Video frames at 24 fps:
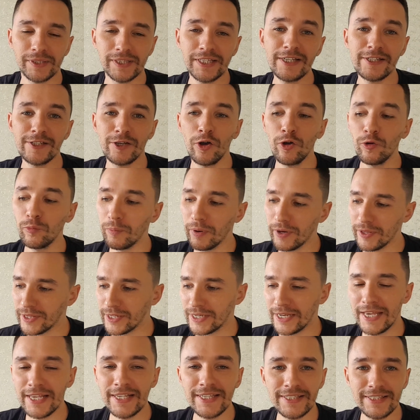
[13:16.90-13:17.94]
let's hope by the
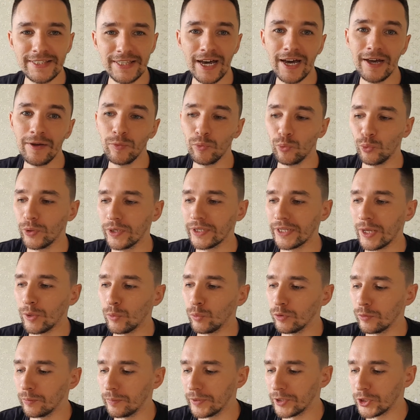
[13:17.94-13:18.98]
next time when I
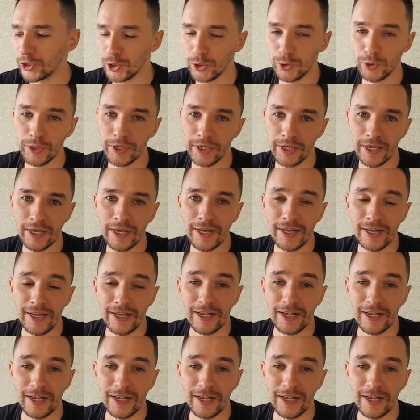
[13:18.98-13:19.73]
will be shooting